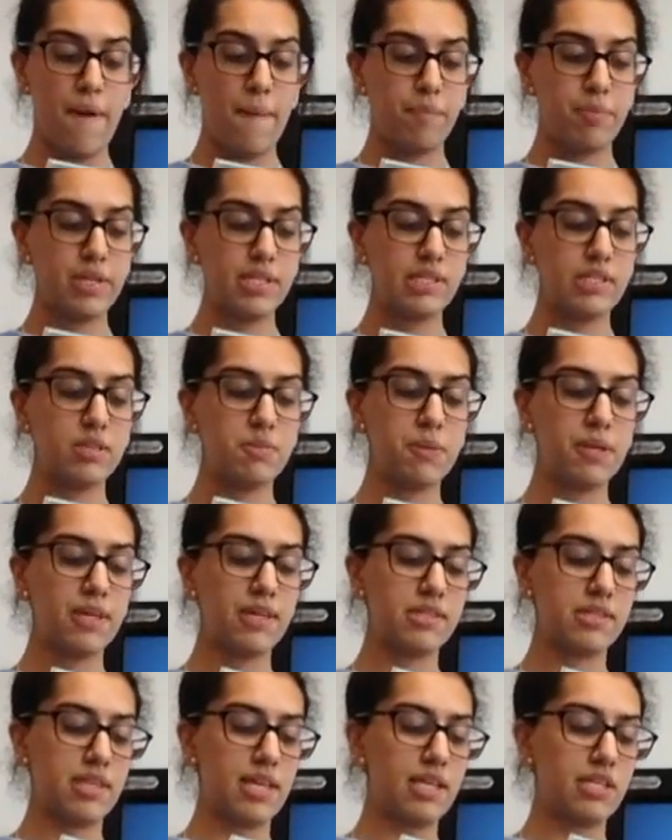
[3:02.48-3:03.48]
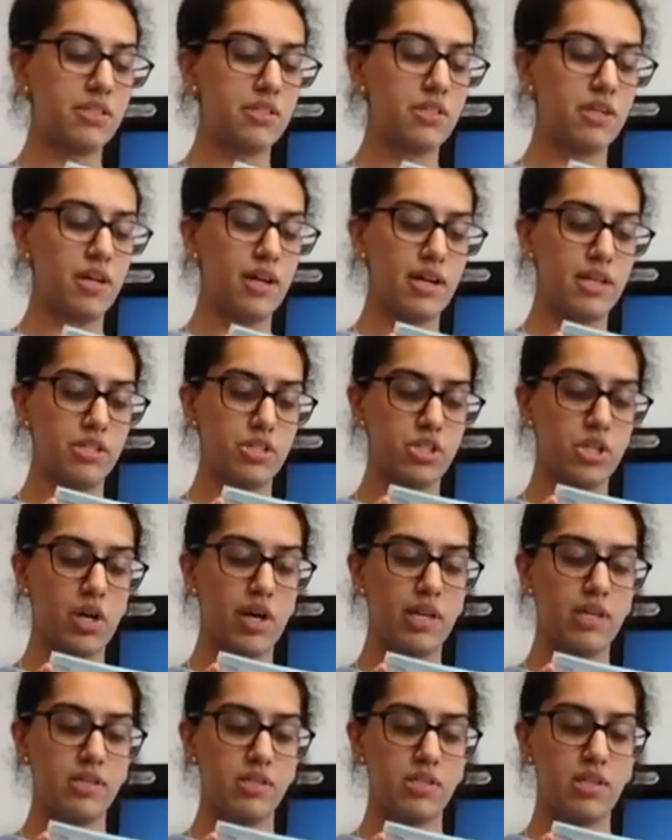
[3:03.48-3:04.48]
This is because India and
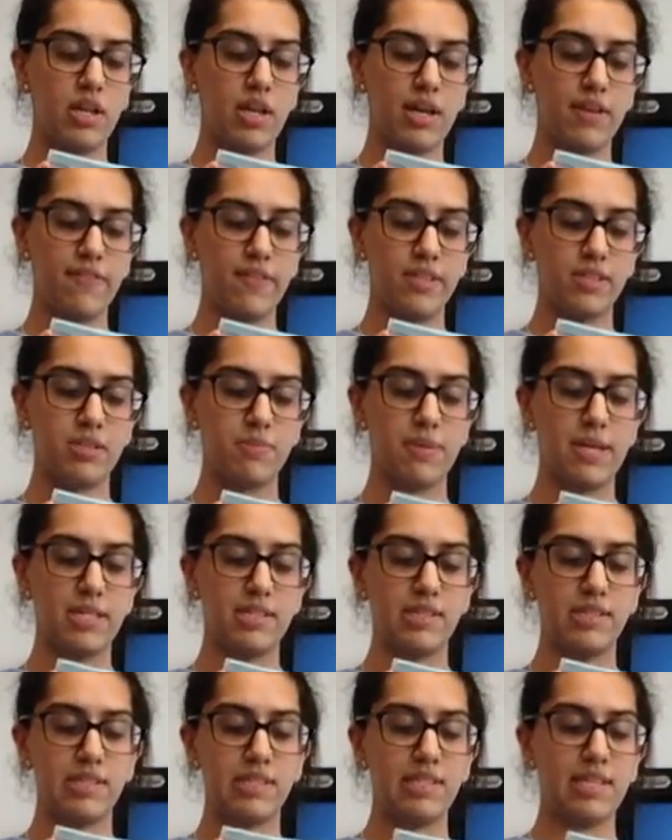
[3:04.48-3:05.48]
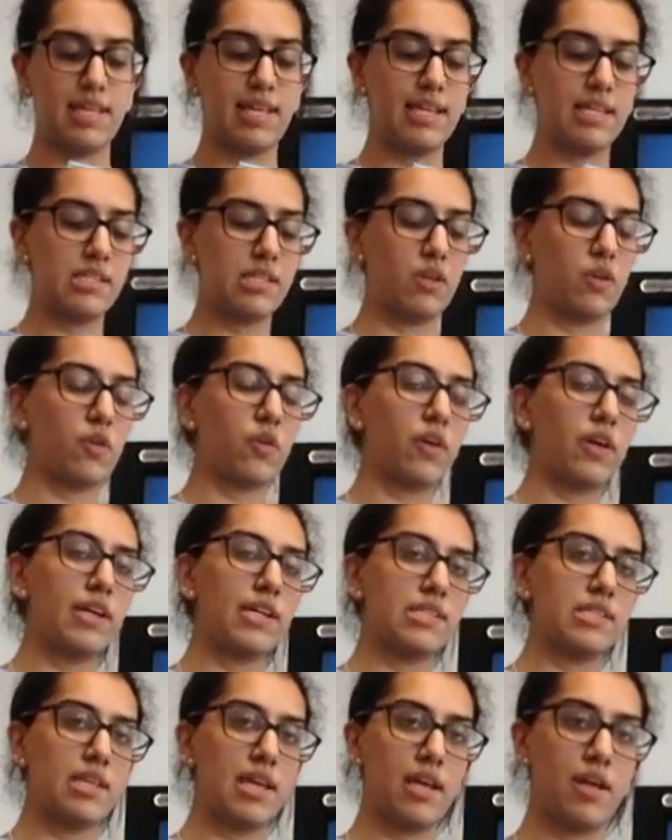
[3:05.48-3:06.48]
China's life expectancy is
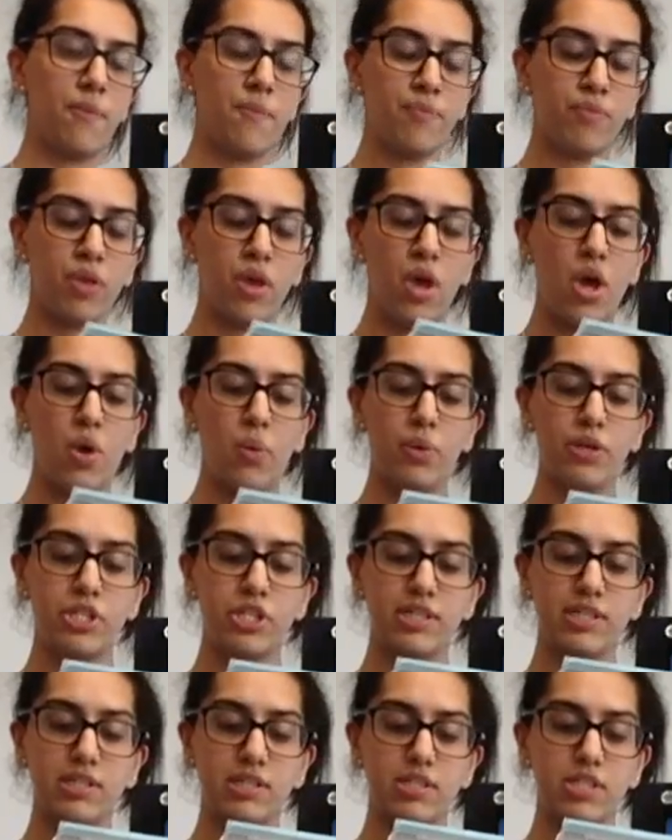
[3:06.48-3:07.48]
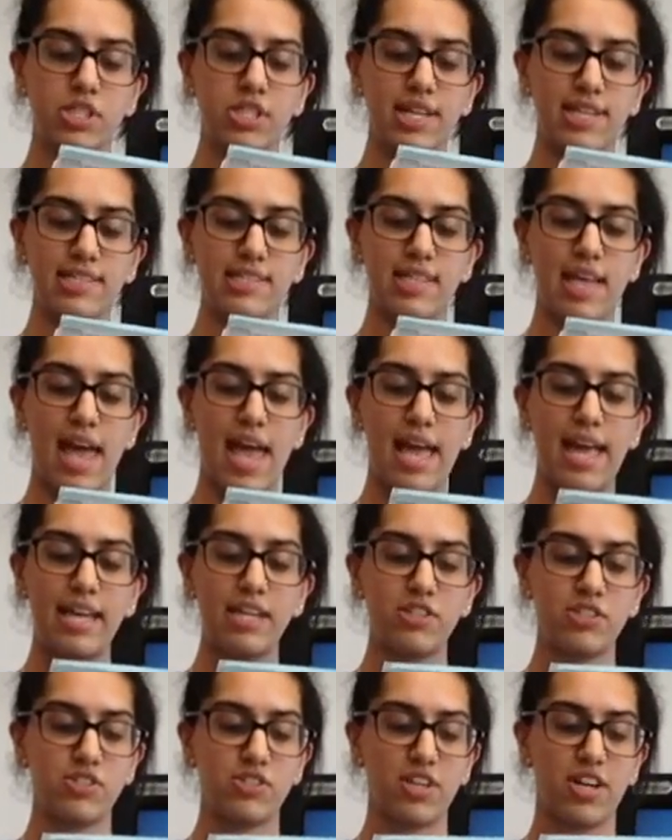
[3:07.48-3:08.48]
increasing, which can suggest their
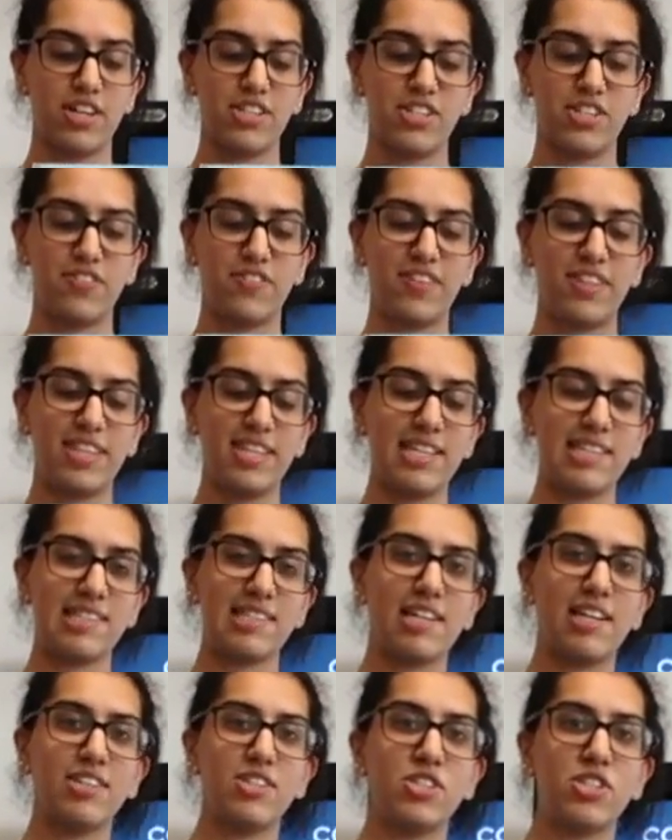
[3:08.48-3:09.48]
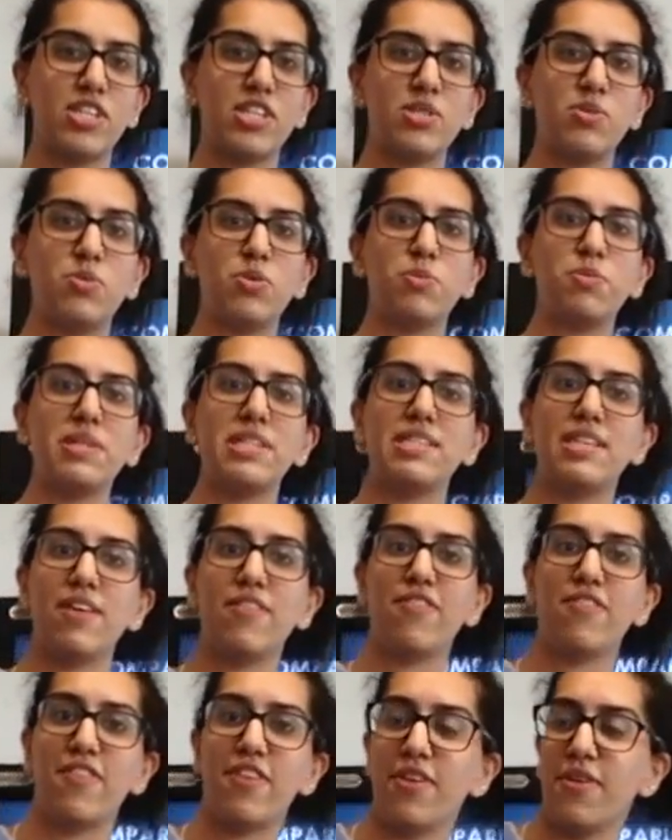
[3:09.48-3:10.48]
age structure for these countries will be
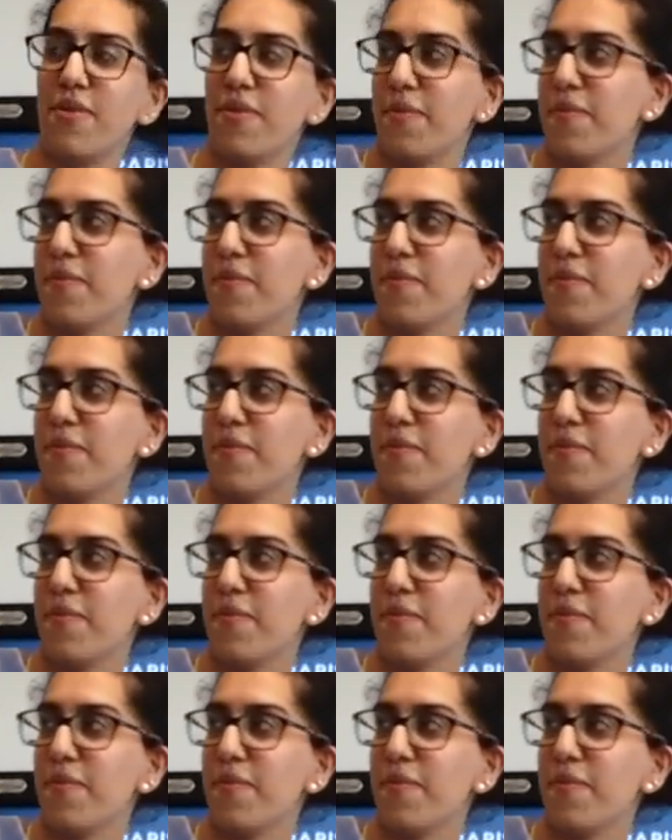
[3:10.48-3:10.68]
different.